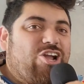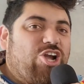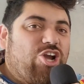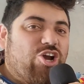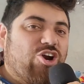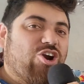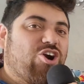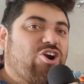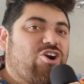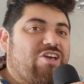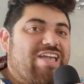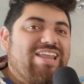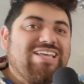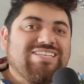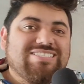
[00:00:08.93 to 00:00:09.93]
Girl,
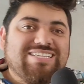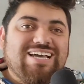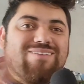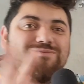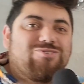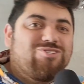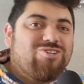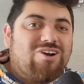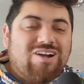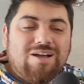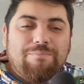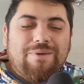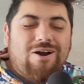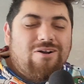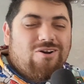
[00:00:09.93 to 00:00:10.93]
it is time to talk
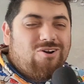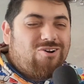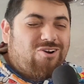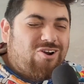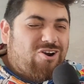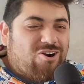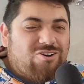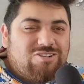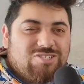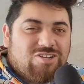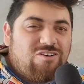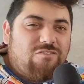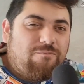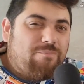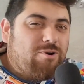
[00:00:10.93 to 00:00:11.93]
about our girls
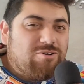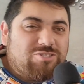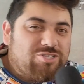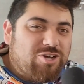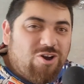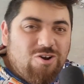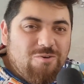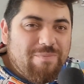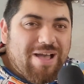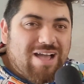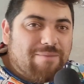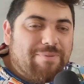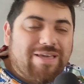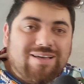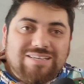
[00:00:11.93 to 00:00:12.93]
of
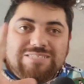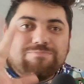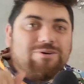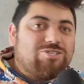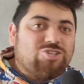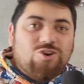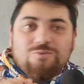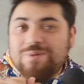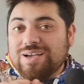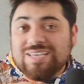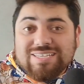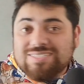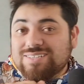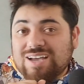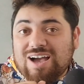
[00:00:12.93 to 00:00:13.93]
Potomac, because Potomac
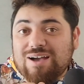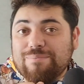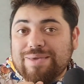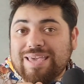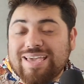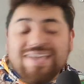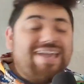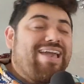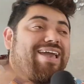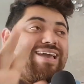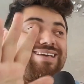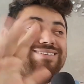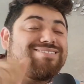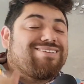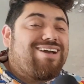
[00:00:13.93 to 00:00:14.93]
is coming,
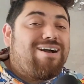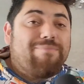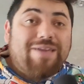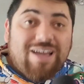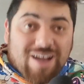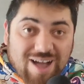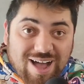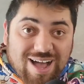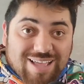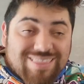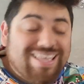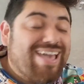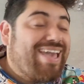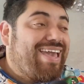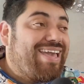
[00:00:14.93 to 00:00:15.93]
it's coming
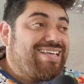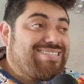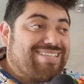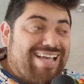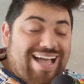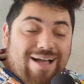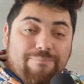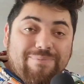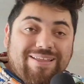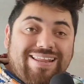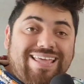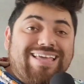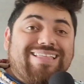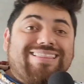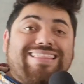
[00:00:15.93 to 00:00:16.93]
hot, it's
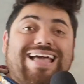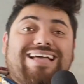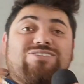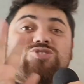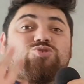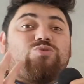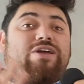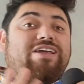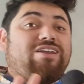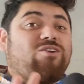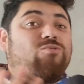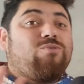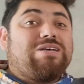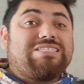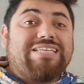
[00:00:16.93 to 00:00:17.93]
happening. That
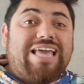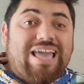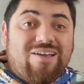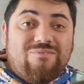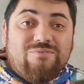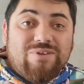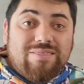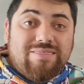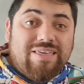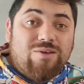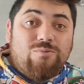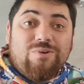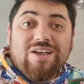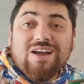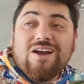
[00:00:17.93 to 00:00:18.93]
trailer was
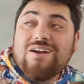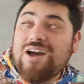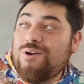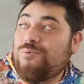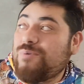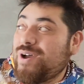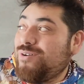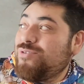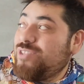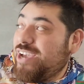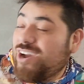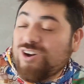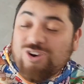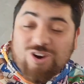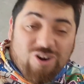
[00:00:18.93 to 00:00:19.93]
everything. We are around
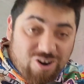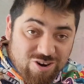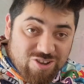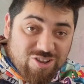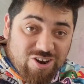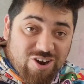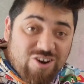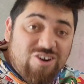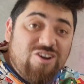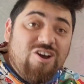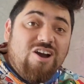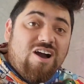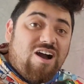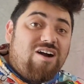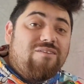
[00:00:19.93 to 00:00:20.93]
the corner
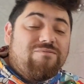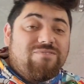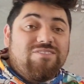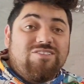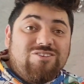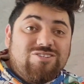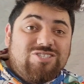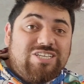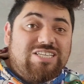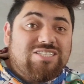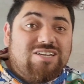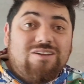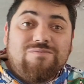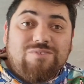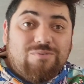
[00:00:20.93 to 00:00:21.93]
of the new
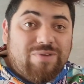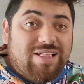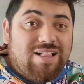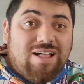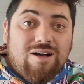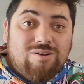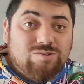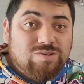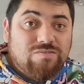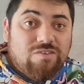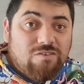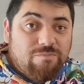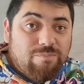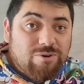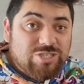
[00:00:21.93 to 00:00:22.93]
season of The Real Housewives
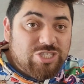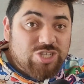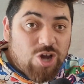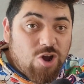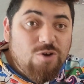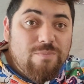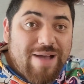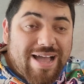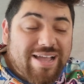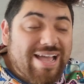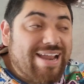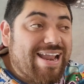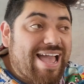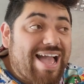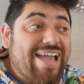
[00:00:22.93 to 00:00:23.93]
of Potomac,
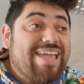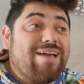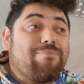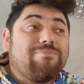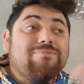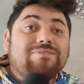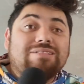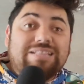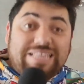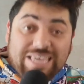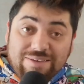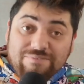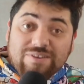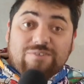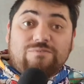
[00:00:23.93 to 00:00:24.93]
and I am
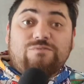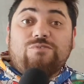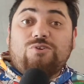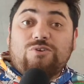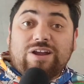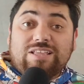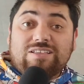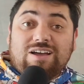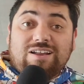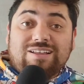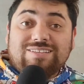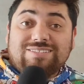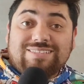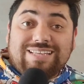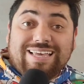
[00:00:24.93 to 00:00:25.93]
living for it,
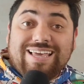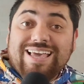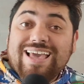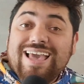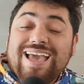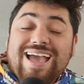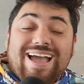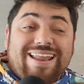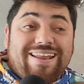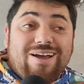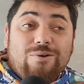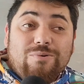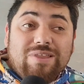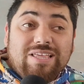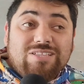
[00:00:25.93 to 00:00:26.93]
honestly. And
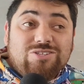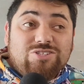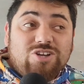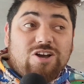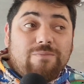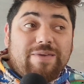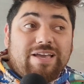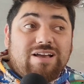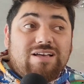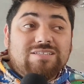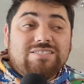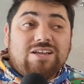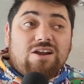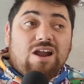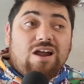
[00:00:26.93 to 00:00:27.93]
now we need to talk,
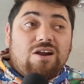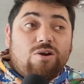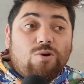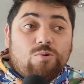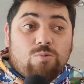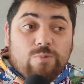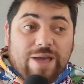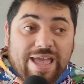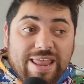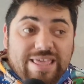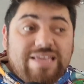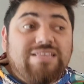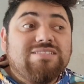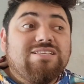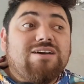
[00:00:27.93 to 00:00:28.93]
because there are
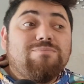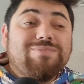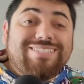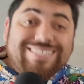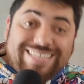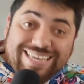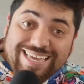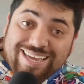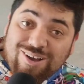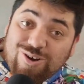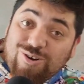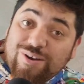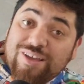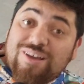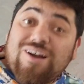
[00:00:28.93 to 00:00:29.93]
already some tea
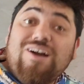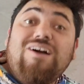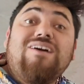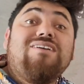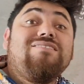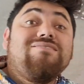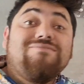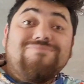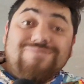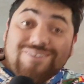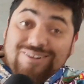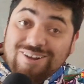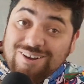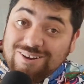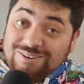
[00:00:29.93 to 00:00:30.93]
going on,
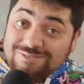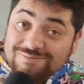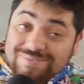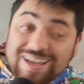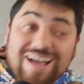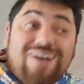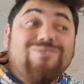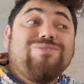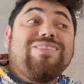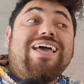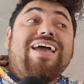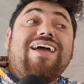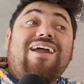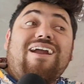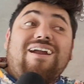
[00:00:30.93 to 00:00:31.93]
you know, out
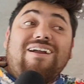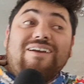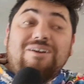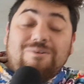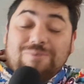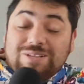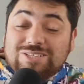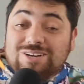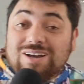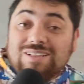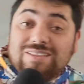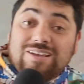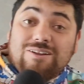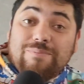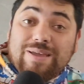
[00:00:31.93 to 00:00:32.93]
there. We talked a
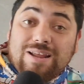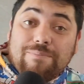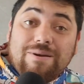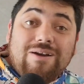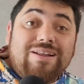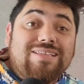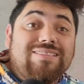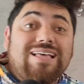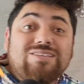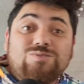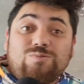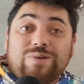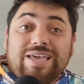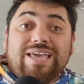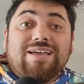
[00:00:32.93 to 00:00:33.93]
little bit about it
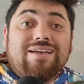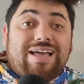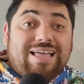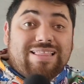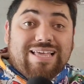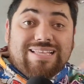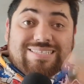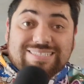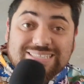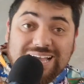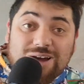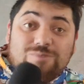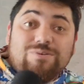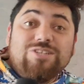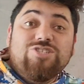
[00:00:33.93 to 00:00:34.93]
last week, and it's
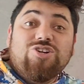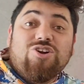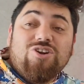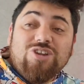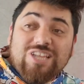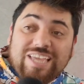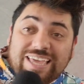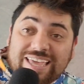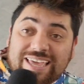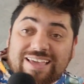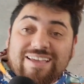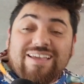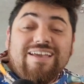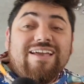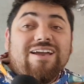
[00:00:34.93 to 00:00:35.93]
now
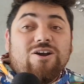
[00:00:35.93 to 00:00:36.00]
returning.